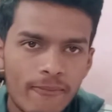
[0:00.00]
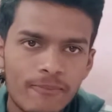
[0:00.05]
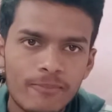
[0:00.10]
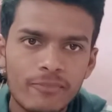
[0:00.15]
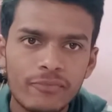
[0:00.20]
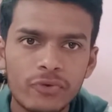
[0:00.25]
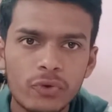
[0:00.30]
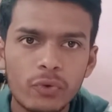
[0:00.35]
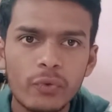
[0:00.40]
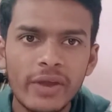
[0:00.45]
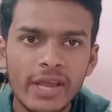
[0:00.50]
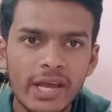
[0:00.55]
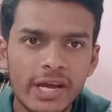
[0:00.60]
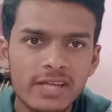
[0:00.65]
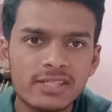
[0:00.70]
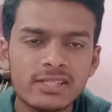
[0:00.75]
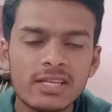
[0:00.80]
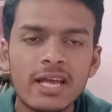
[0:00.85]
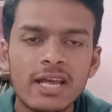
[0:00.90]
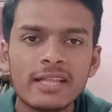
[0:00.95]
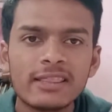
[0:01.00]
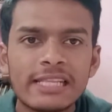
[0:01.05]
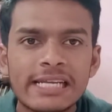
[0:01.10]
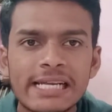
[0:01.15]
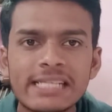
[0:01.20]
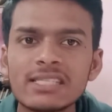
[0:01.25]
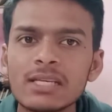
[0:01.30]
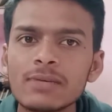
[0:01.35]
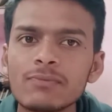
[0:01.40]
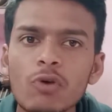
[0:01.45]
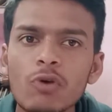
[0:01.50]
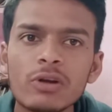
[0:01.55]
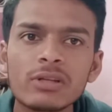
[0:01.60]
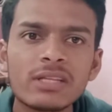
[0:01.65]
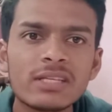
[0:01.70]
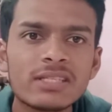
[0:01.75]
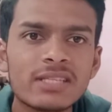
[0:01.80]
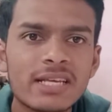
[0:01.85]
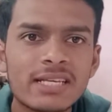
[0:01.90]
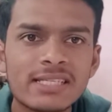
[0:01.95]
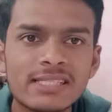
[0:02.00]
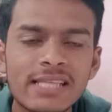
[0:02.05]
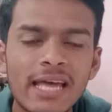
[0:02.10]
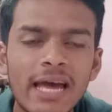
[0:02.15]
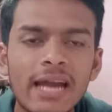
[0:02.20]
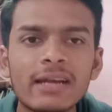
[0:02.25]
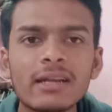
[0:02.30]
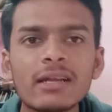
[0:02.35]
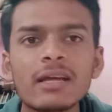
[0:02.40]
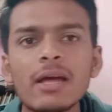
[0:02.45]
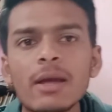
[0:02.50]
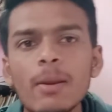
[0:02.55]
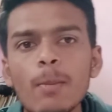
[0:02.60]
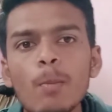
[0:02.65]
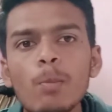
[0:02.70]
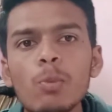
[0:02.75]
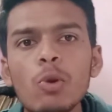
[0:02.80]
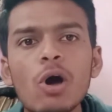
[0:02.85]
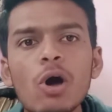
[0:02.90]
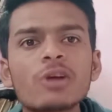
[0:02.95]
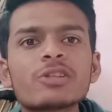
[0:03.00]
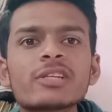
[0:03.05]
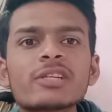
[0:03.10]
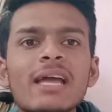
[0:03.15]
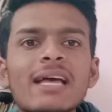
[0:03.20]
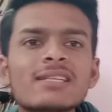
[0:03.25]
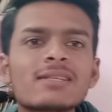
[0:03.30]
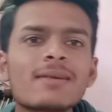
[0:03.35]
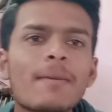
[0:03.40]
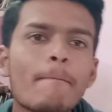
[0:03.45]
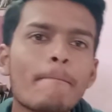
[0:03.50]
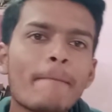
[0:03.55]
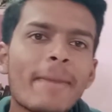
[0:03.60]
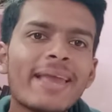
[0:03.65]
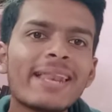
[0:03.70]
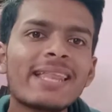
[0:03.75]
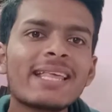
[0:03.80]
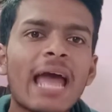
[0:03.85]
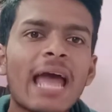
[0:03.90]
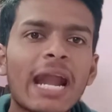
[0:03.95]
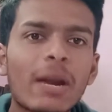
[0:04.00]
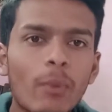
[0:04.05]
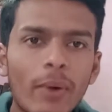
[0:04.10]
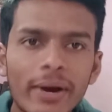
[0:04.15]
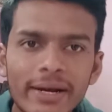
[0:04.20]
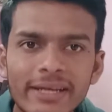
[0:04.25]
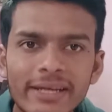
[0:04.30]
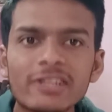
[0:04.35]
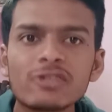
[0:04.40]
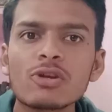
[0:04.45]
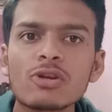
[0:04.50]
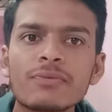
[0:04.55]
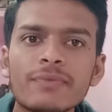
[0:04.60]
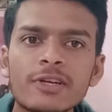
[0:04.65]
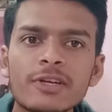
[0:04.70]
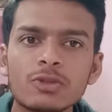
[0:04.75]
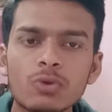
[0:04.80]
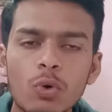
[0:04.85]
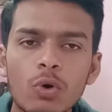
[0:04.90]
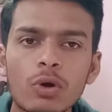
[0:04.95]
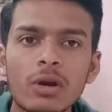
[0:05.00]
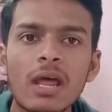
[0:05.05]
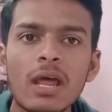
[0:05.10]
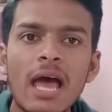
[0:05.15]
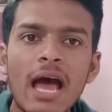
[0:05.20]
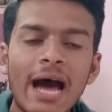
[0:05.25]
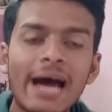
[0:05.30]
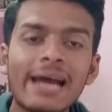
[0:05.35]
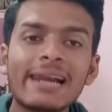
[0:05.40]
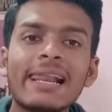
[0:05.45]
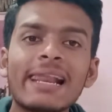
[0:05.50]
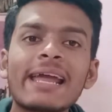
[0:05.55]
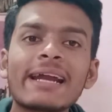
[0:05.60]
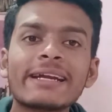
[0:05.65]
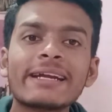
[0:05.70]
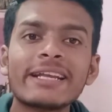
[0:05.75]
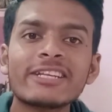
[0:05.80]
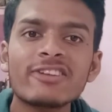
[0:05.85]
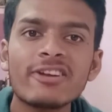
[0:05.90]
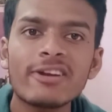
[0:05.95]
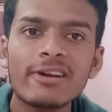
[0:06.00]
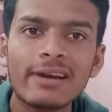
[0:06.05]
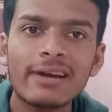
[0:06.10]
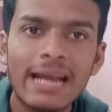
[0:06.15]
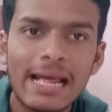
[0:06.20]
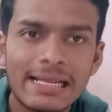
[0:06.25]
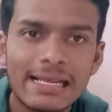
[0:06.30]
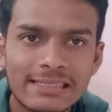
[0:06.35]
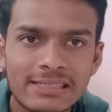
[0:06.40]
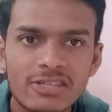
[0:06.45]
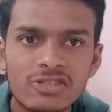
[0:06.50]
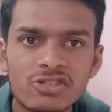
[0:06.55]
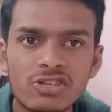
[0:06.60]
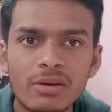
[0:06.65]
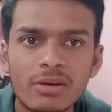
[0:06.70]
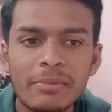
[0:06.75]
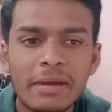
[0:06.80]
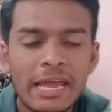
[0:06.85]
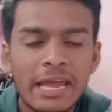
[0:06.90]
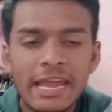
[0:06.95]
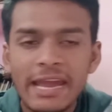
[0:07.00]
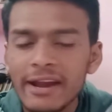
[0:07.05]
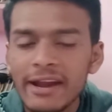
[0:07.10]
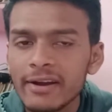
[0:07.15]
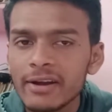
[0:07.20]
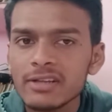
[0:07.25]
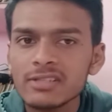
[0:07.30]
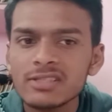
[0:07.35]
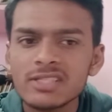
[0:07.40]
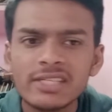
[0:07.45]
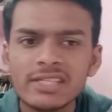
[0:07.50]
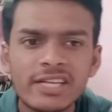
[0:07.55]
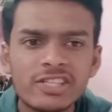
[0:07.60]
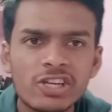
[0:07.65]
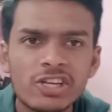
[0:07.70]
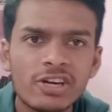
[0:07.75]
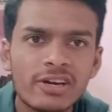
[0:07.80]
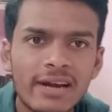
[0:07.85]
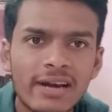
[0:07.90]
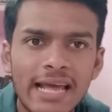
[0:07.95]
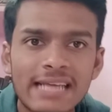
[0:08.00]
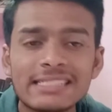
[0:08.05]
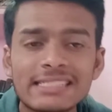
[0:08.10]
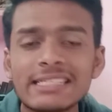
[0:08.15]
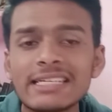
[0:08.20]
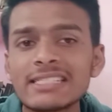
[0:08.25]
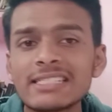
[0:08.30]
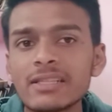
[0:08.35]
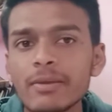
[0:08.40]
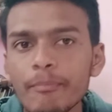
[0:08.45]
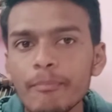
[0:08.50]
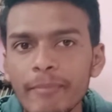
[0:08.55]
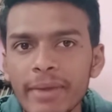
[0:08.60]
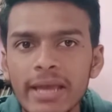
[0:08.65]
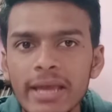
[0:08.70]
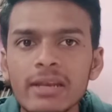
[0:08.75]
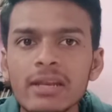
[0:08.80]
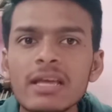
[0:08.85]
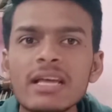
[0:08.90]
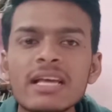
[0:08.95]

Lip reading: few years? The reason for this is that blockchain has many advantages of its own. Unlike decentralized system, it is the decentralized that is the main.